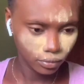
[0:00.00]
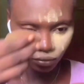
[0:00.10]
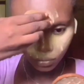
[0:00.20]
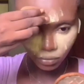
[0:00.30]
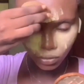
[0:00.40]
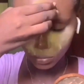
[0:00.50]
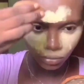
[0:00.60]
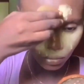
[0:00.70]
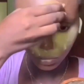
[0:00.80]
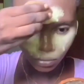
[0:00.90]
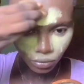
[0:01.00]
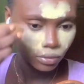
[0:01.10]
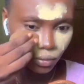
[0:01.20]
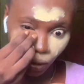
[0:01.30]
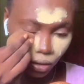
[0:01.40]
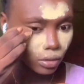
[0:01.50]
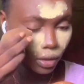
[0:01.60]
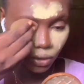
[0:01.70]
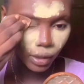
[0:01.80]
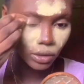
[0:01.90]
Same reason why I went
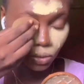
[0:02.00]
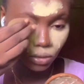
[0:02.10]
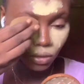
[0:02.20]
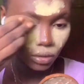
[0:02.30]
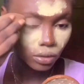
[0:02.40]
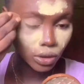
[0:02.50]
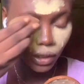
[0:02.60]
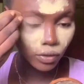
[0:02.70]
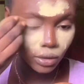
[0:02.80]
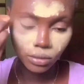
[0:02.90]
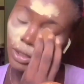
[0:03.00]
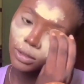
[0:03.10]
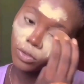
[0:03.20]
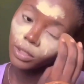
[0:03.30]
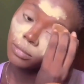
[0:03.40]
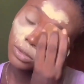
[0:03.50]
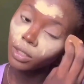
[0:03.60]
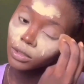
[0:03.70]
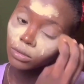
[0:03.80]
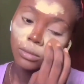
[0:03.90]
to concealer, to serve as a base for
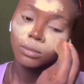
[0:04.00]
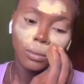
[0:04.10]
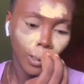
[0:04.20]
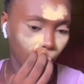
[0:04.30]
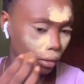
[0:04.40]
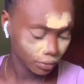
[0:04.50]
eyeshadow.